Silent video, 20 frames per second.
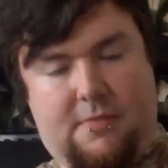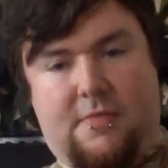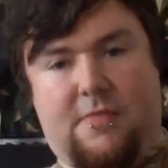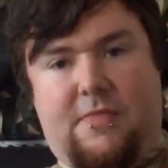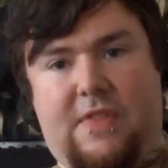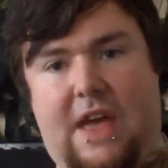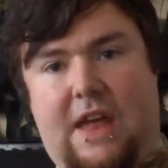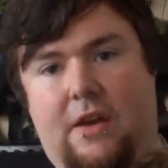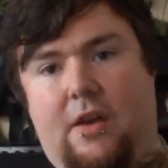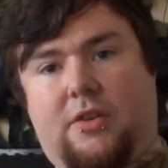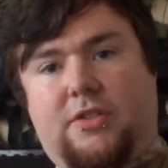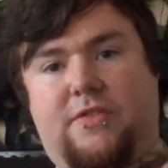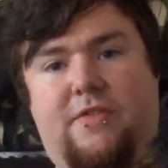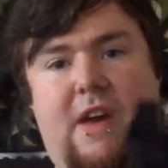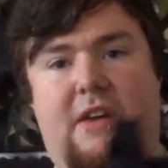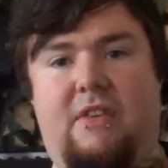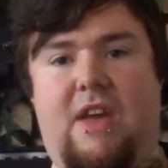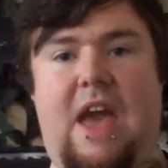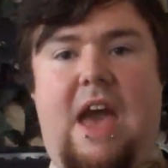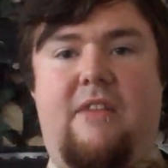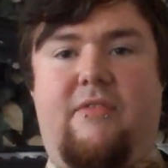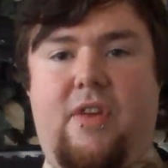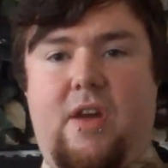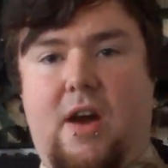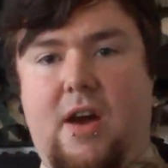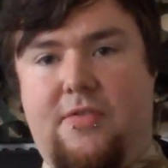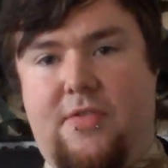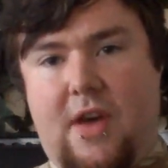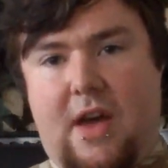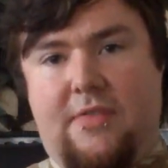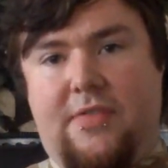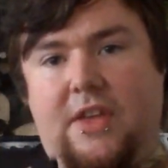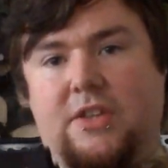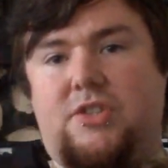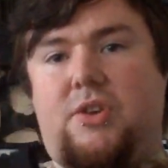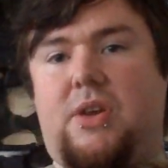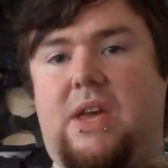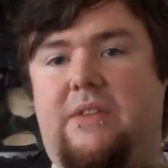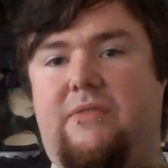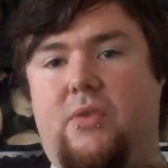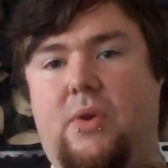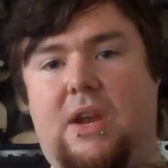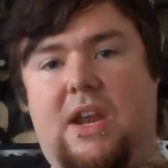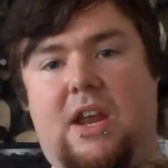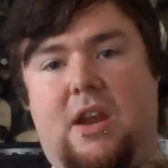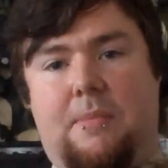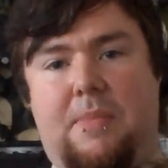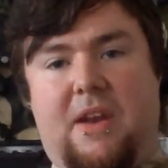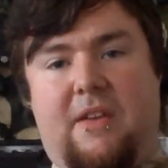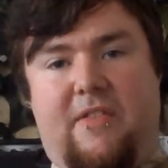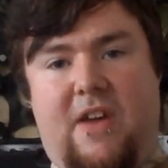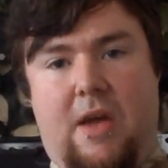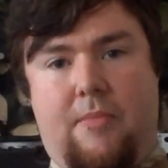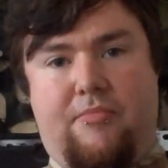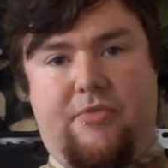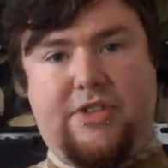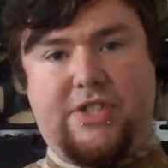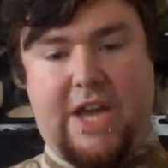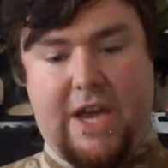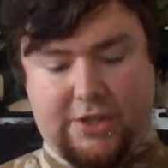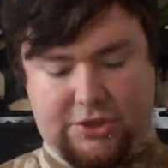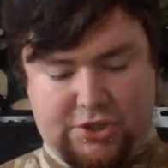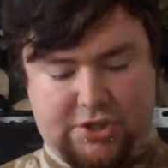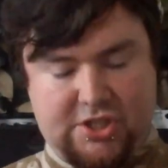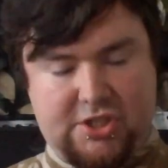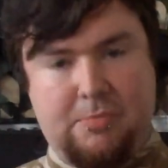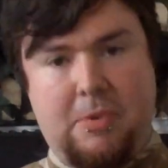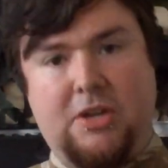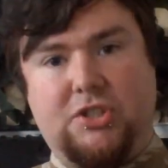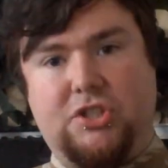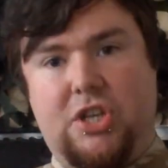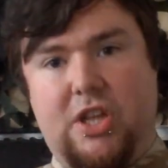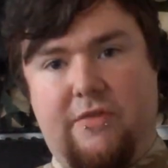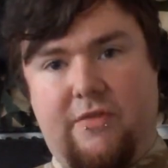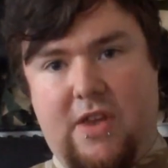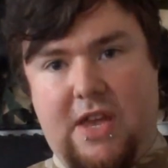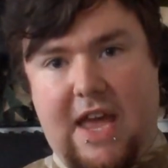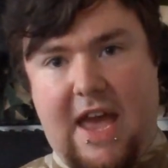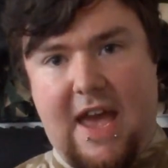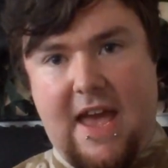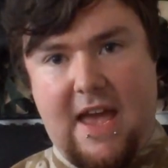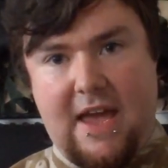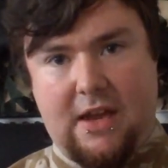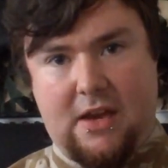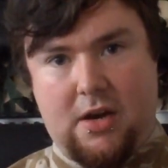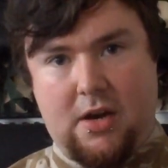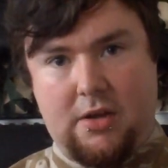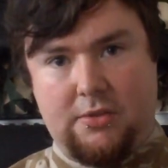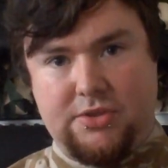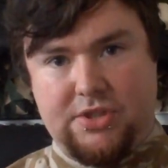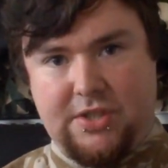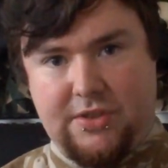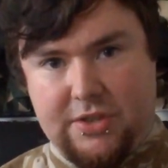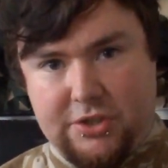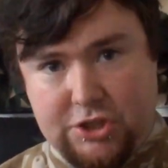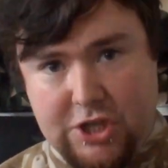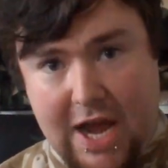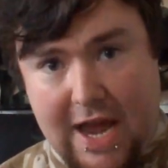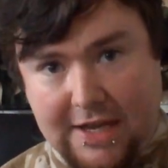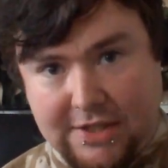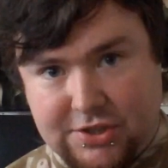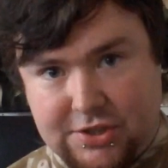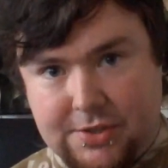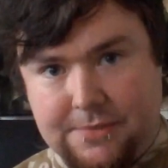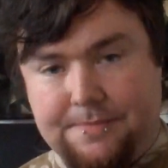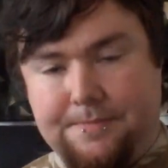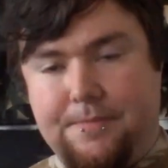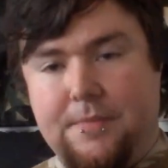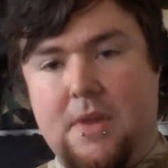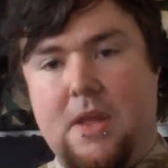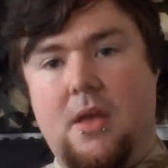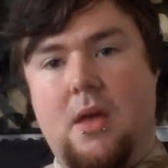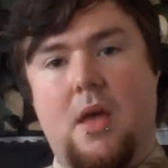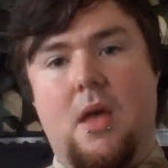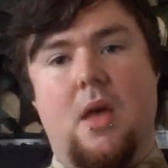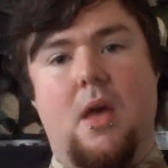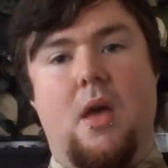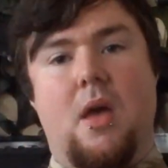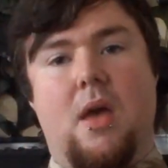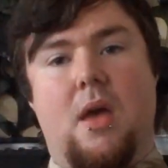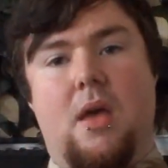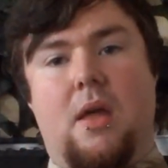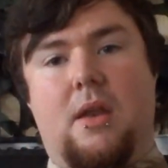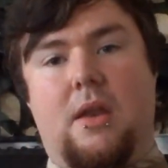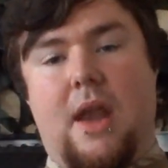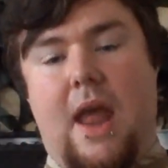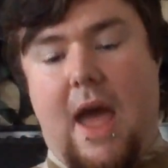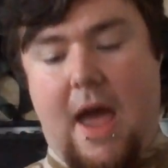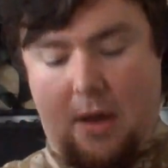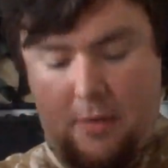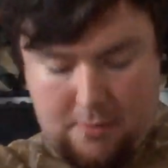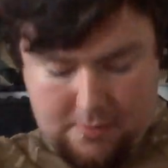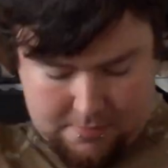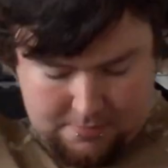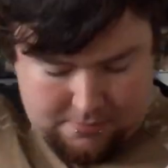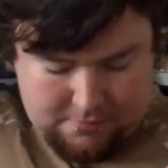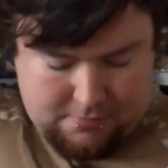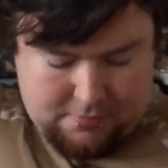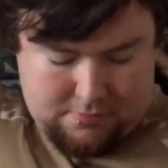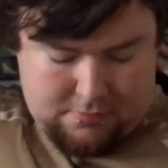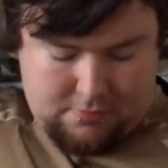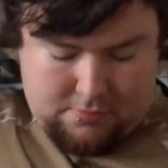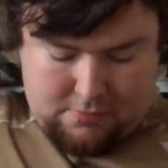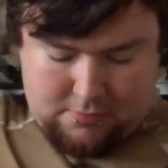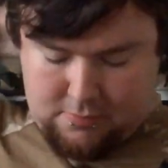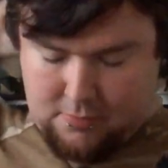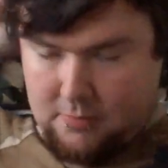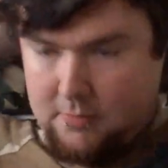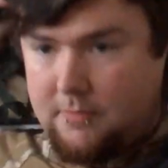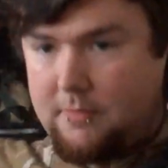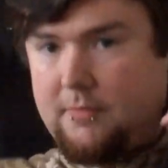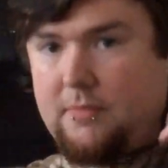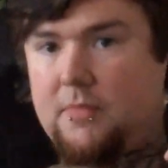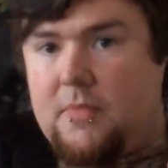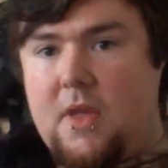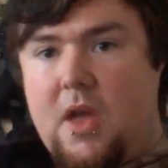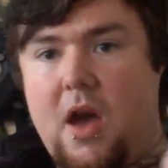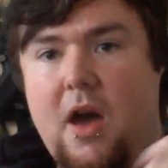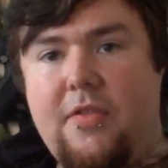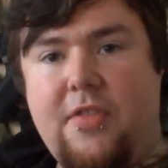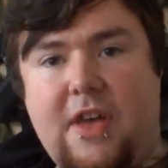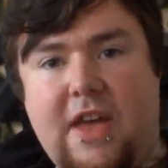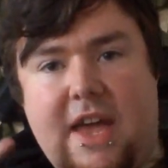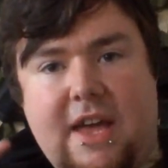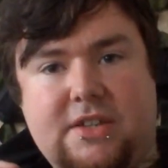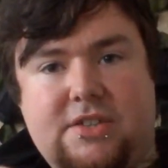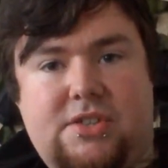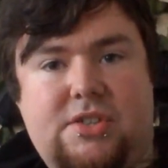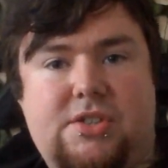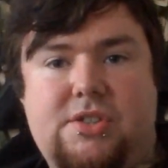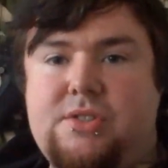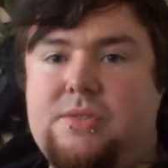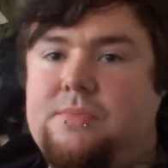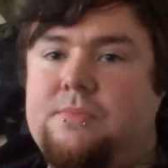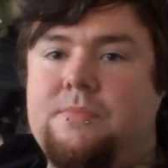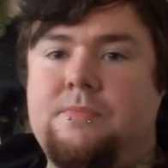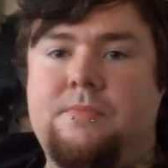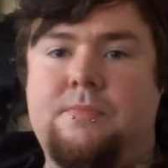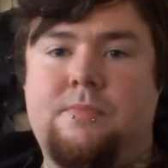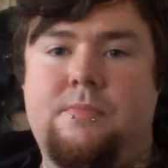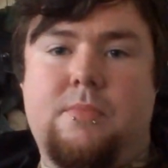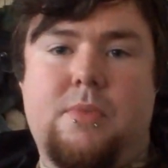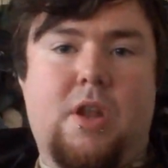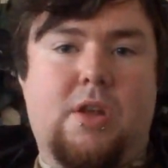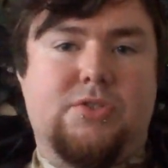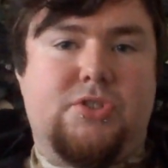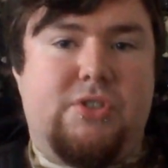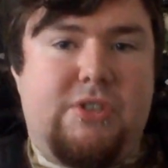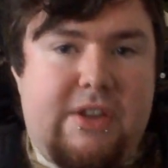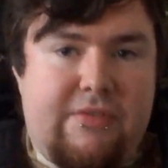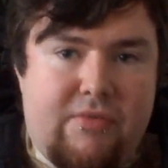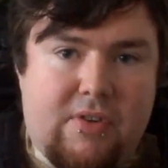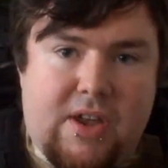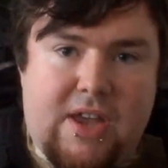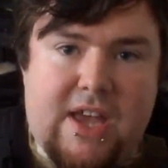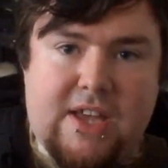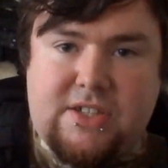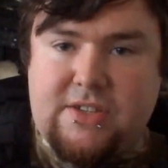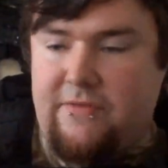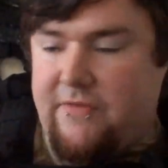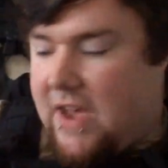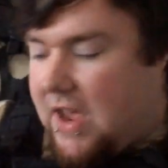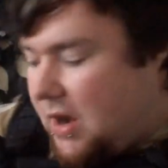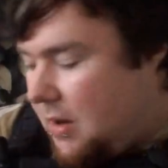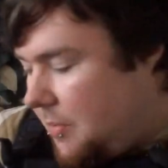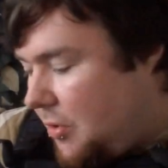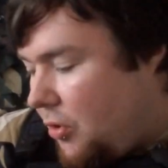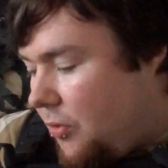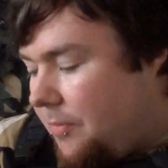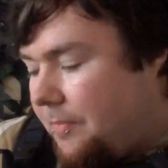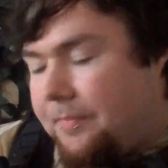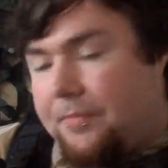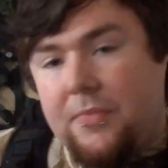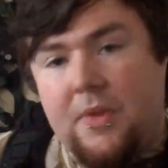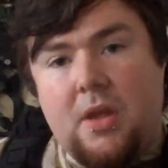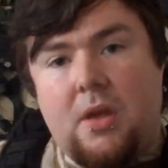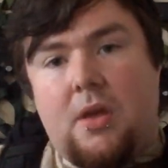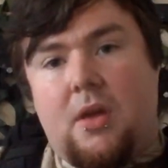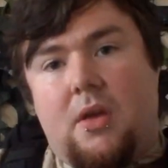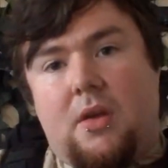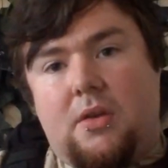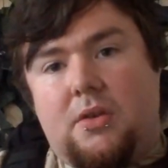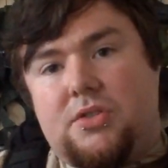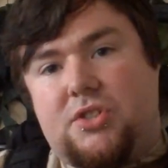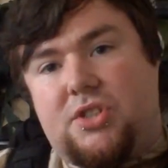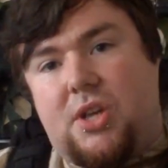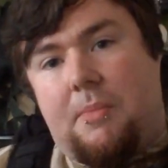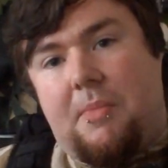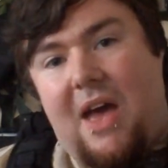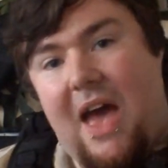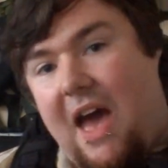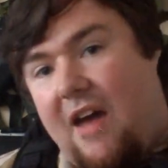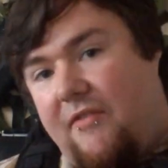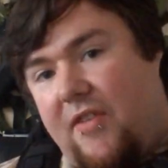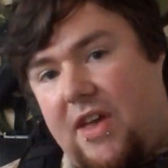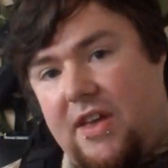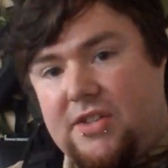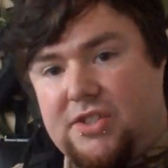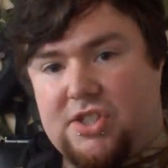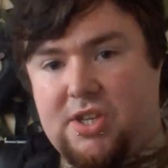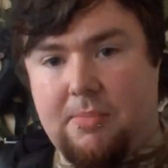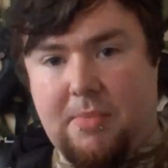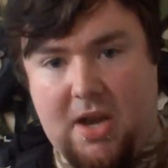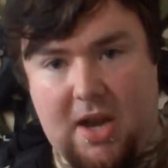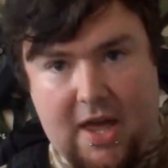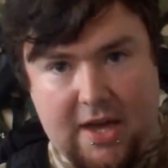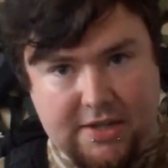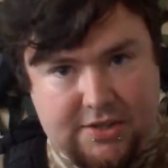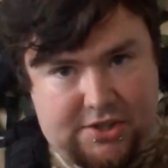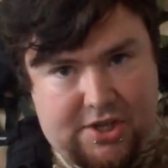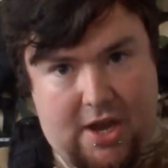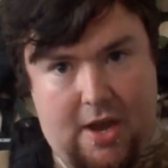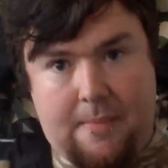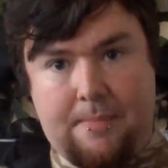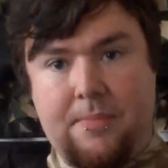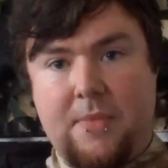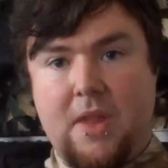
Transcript: they're not very heavy either, and they do give you a little bit of hit protection, especially if you get hit close in the chest. Now, other kits, lots of different kit available. Some are heavy, some are lighter.